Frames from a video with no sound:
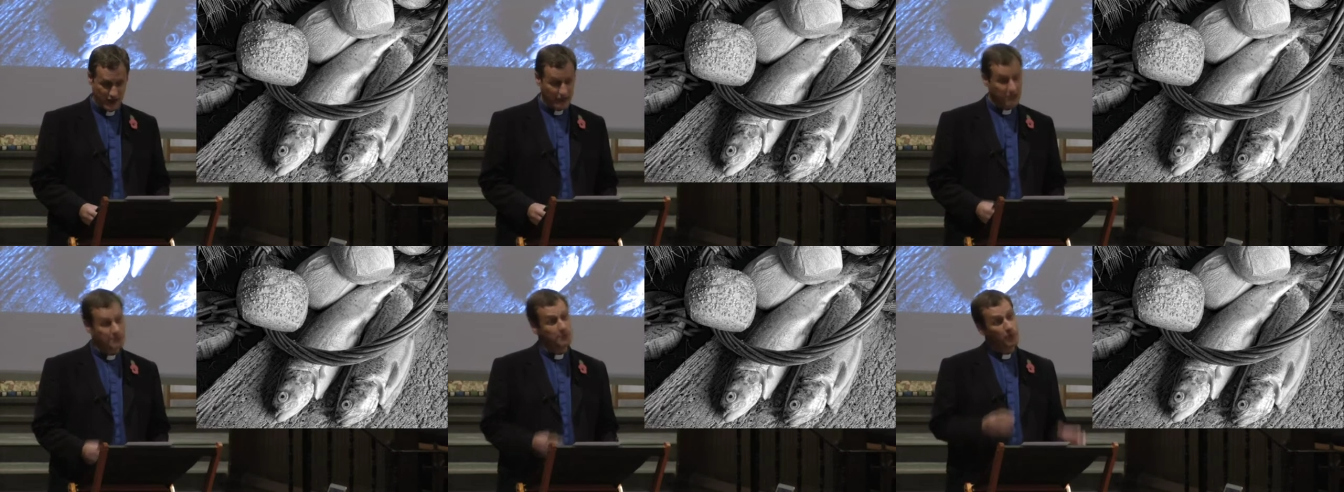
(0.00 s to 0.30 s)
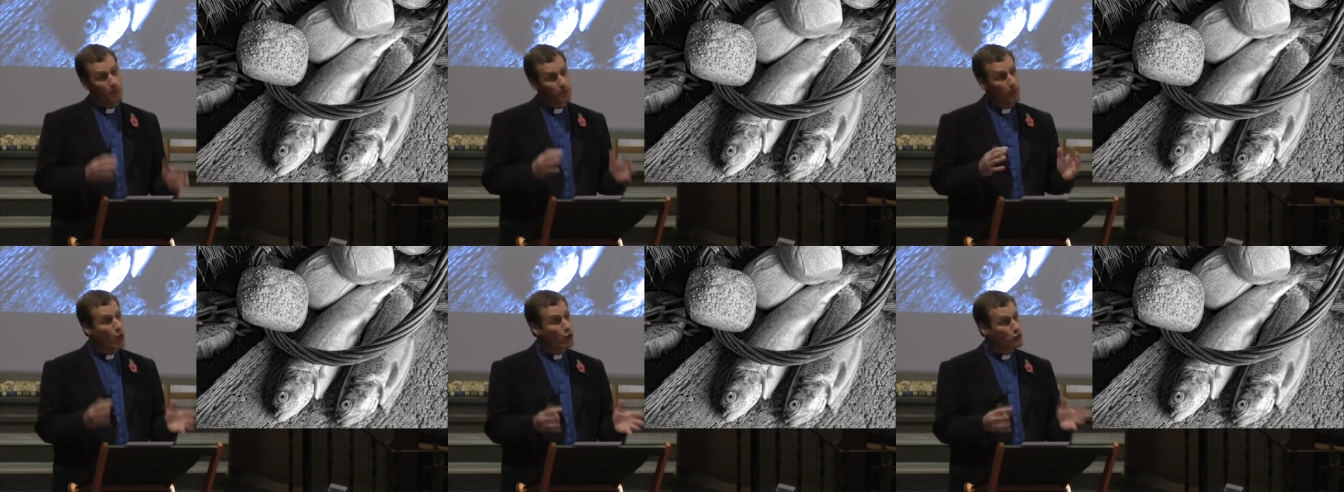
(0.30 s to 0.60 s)
Into
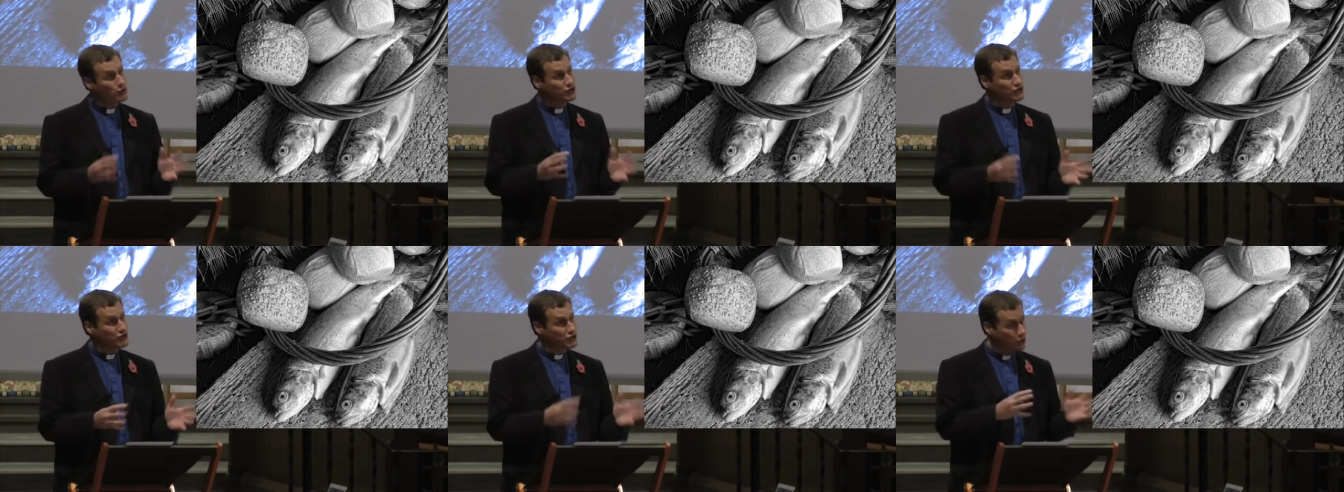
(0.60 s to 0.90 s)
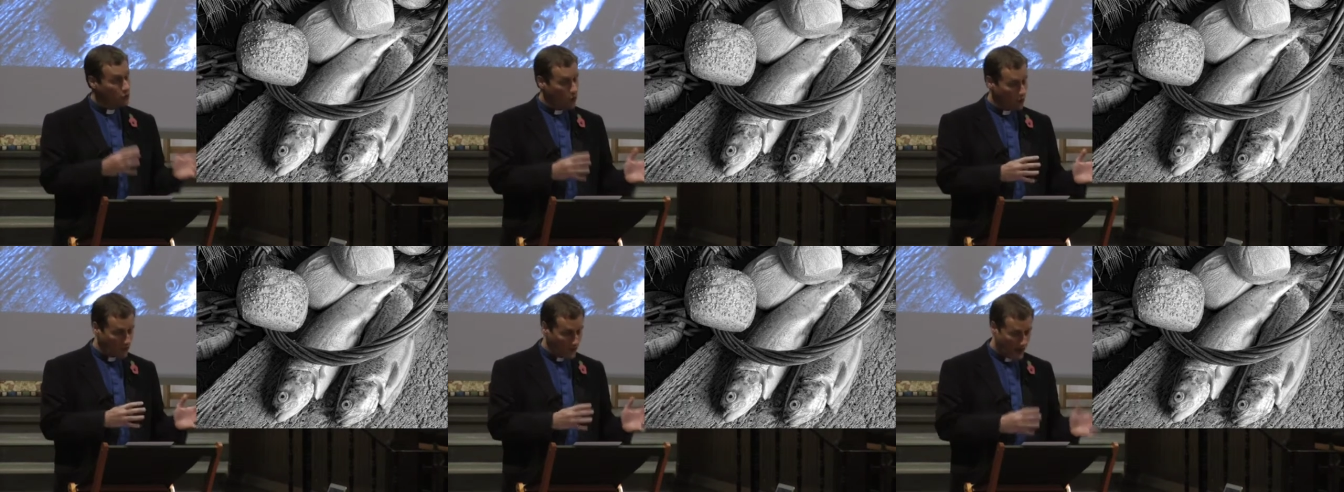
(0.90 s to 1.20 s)
proportion
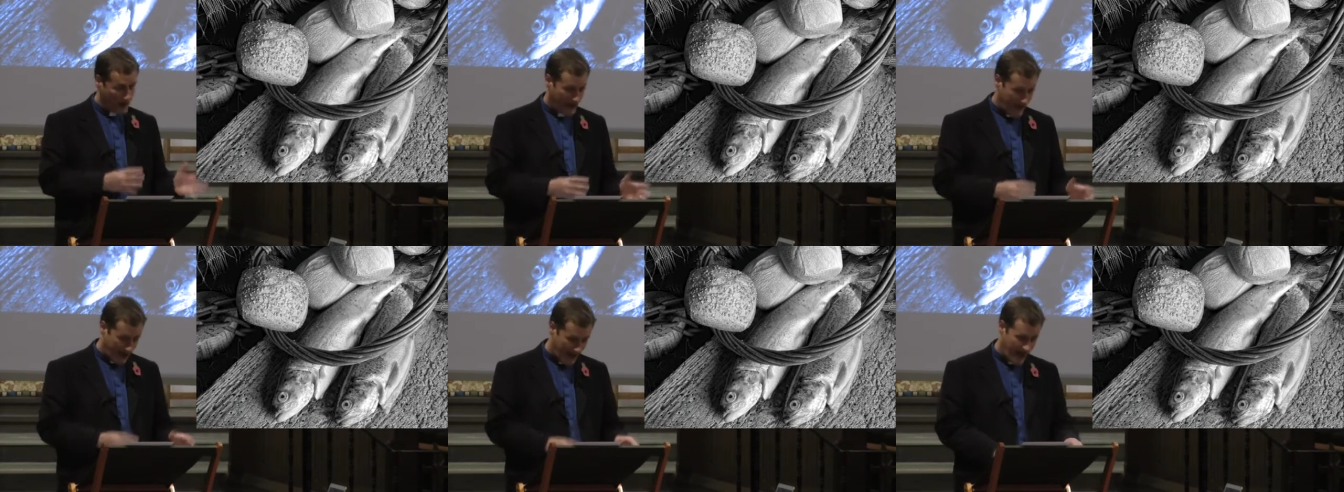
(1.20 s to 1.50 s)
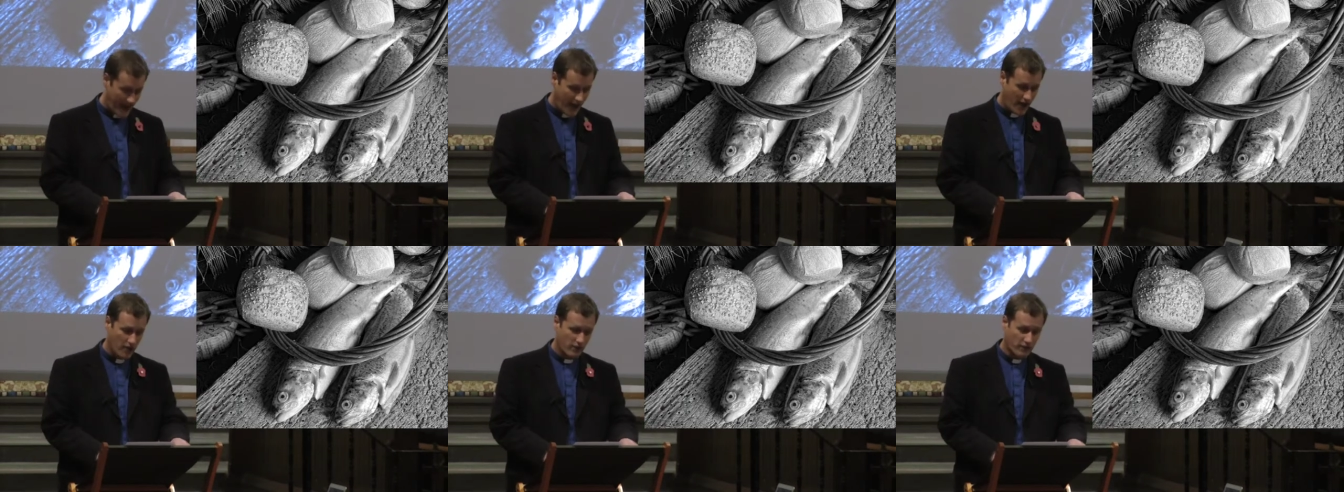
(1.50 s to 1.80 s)
to what they
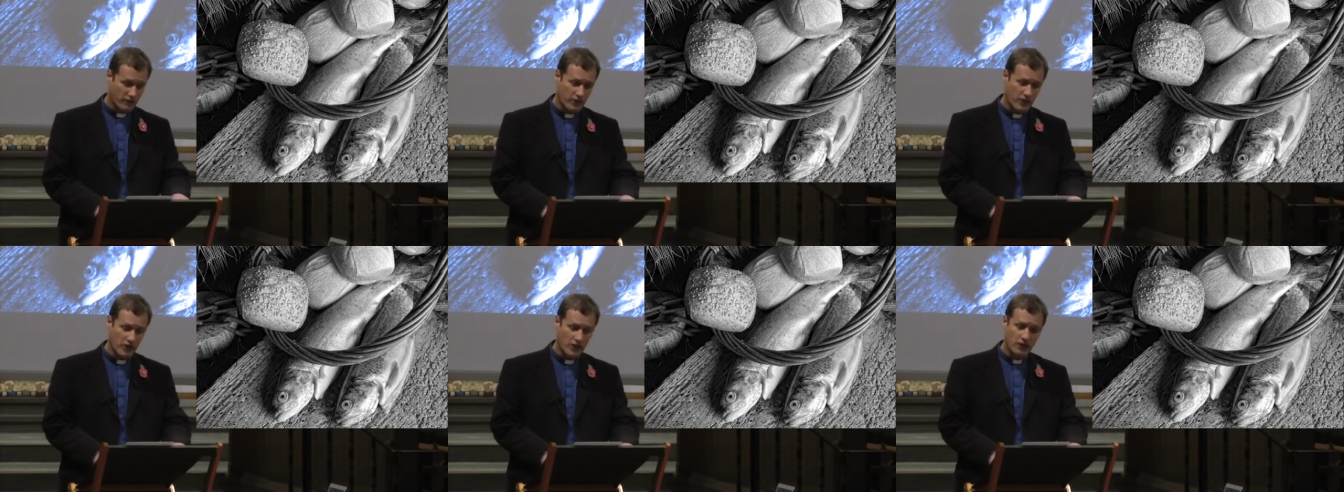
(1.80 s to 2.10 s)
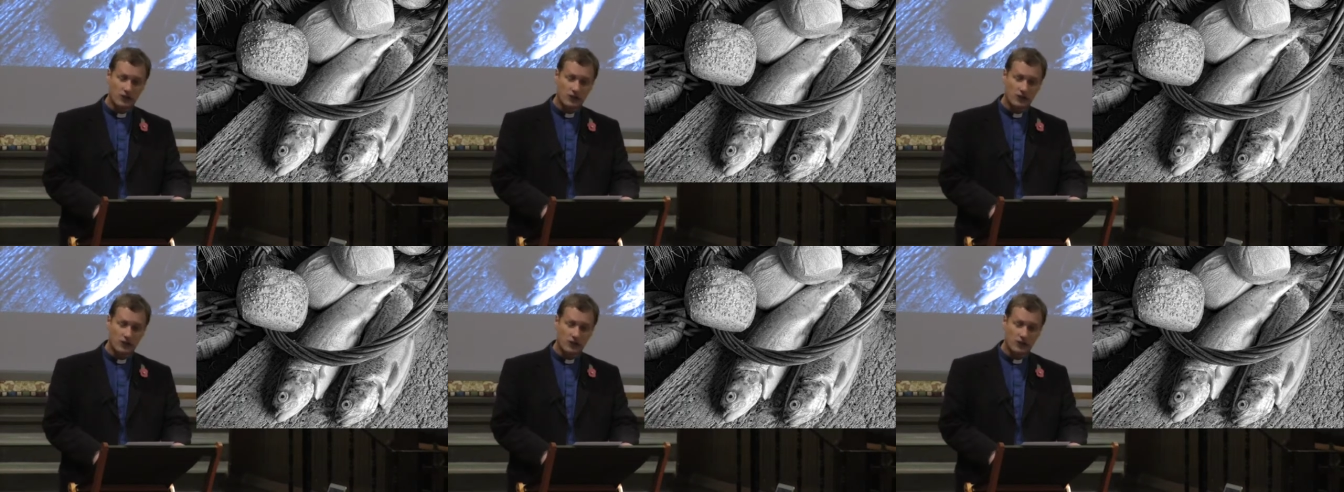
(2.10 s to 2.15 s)
have,